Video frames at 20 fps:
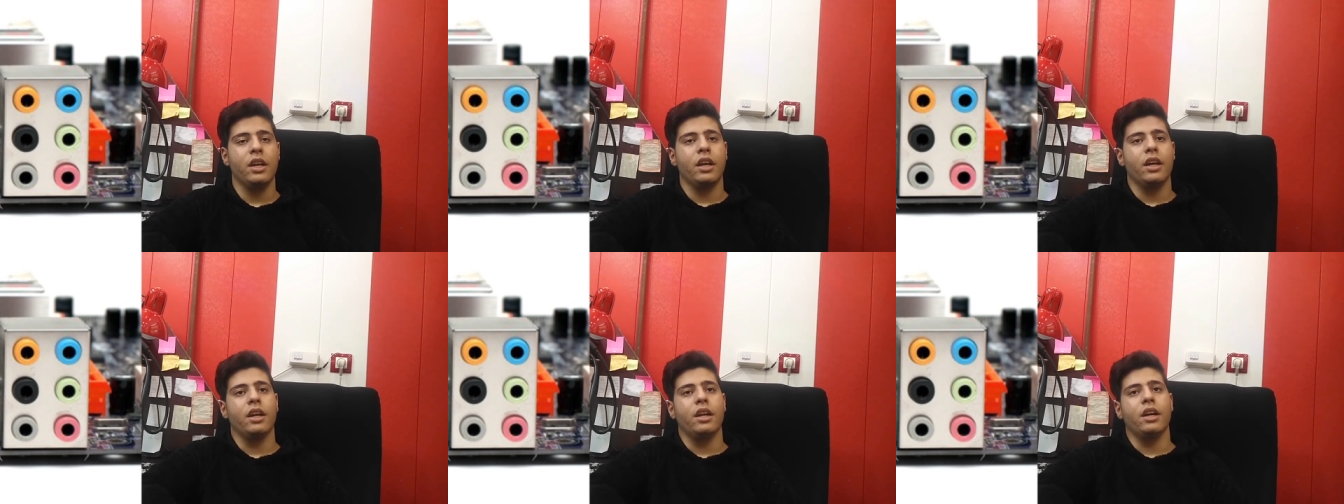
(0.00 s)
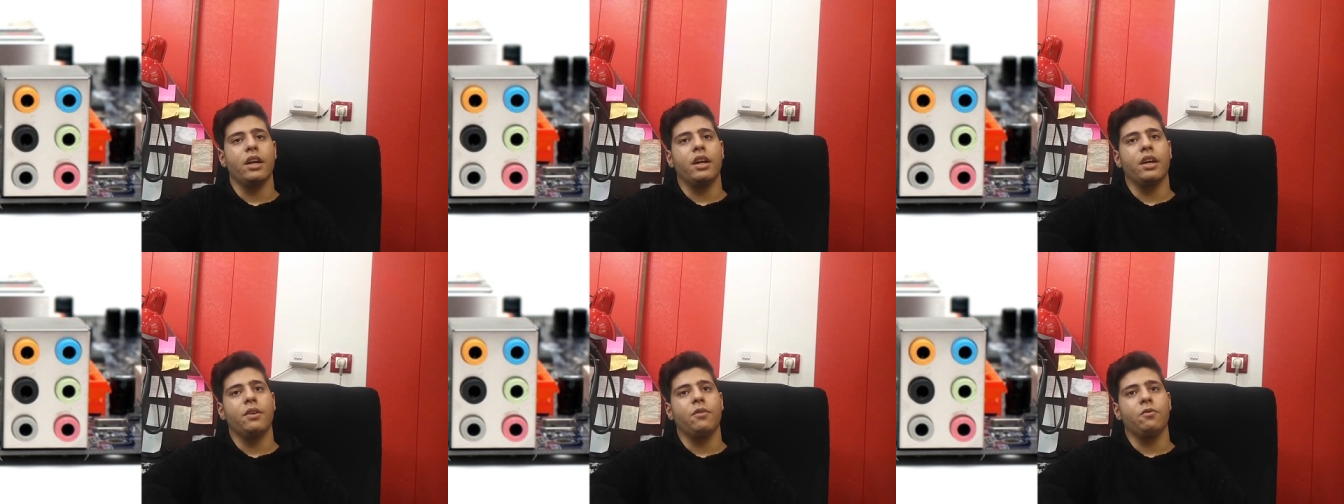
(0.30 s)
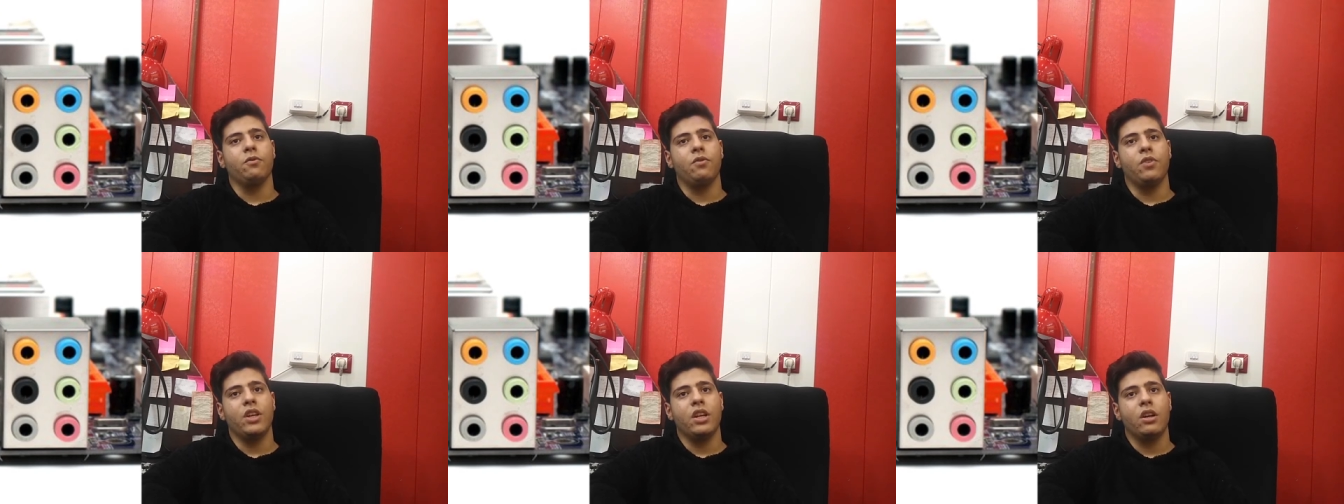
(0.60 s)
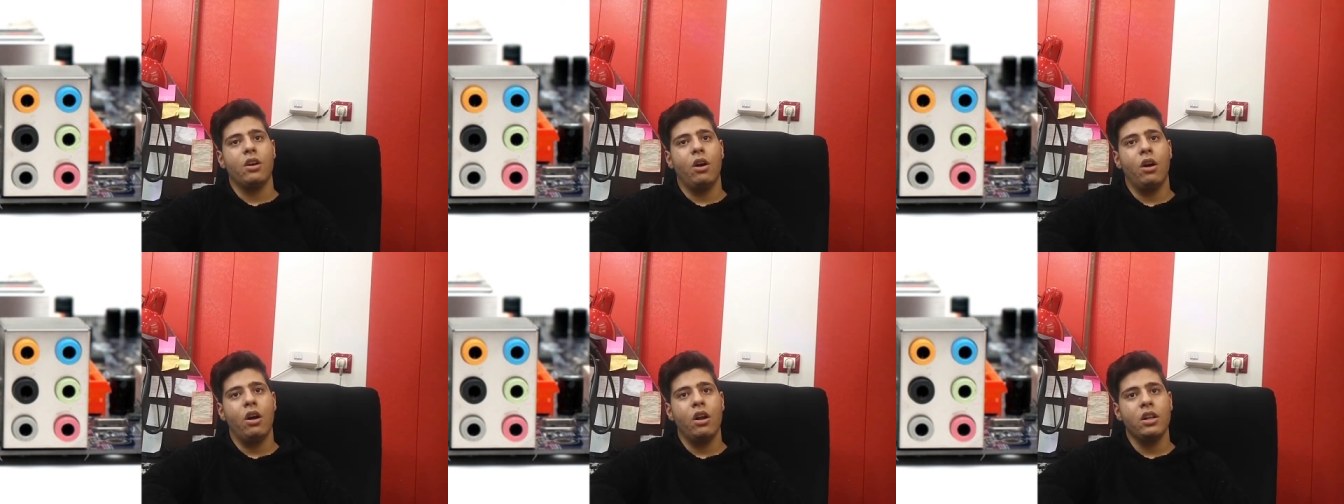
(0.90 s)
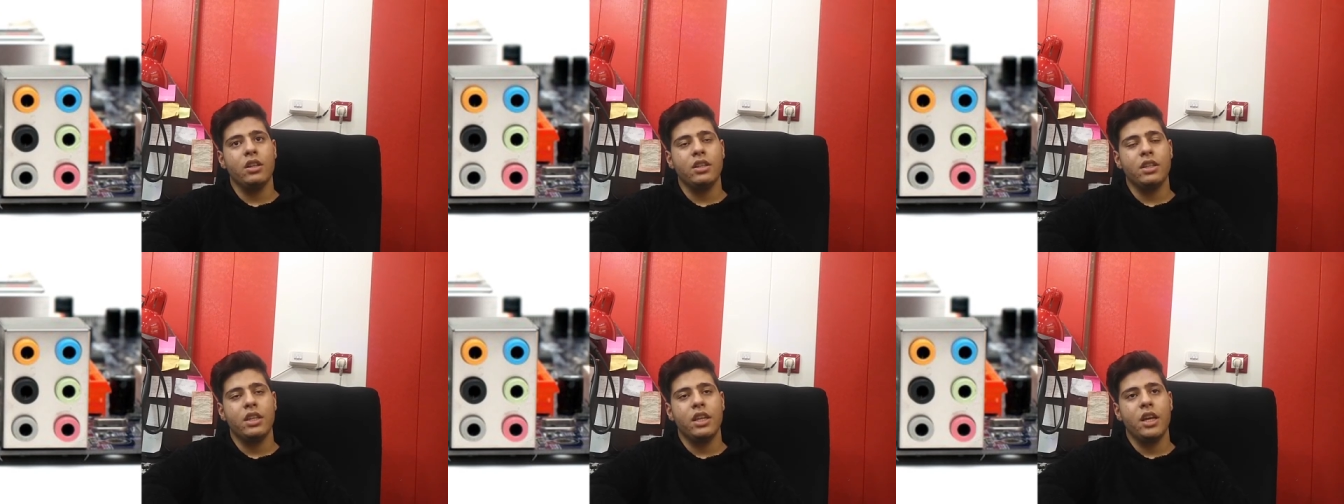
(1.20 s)
Uh, we call
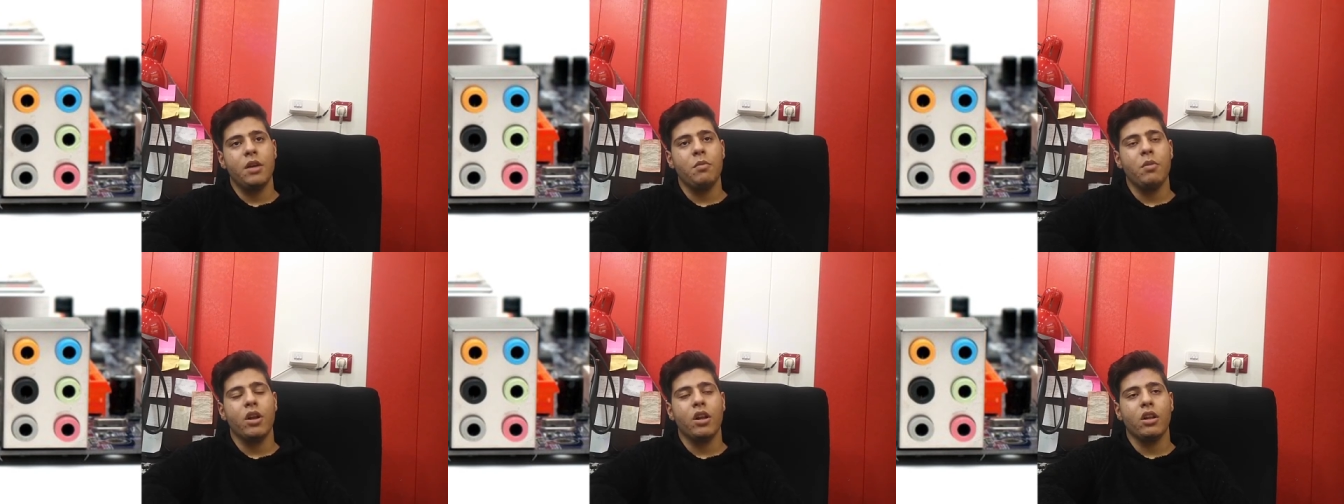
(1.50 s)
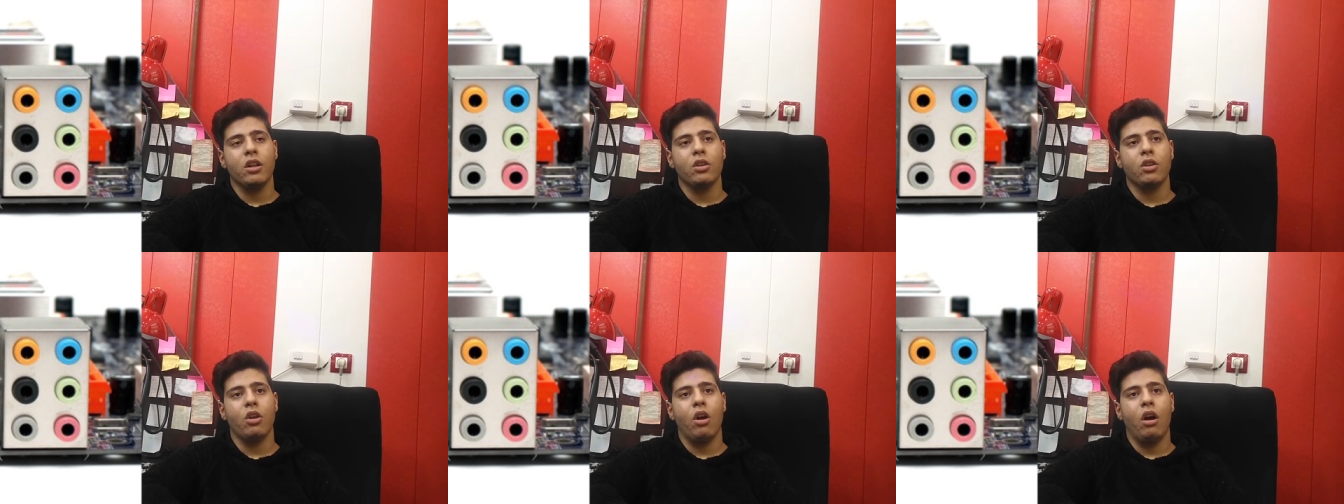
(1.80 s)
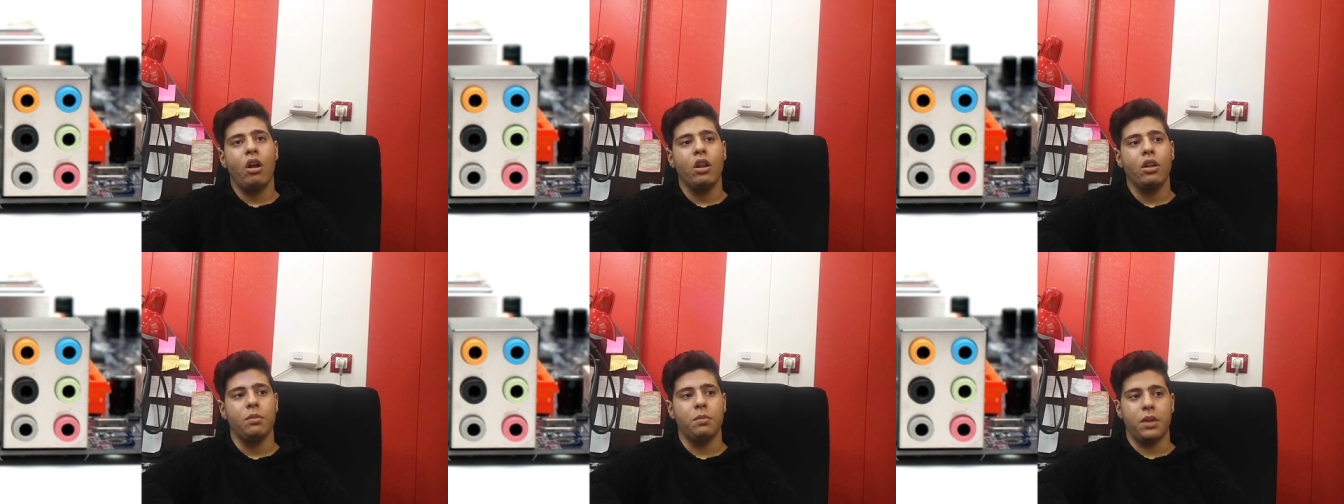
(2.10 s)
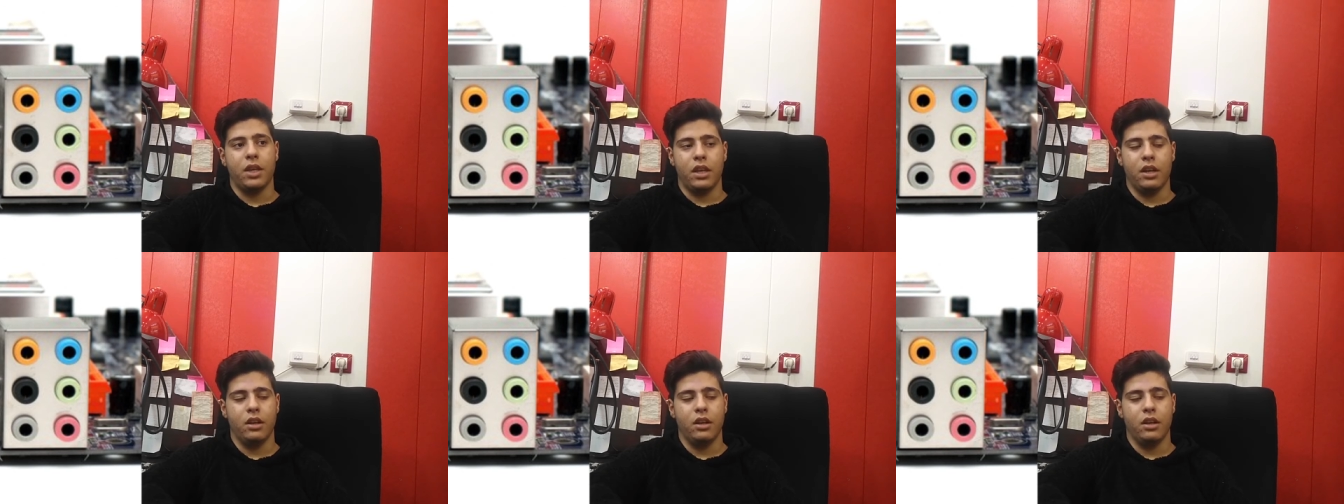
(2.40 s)
them Dolby.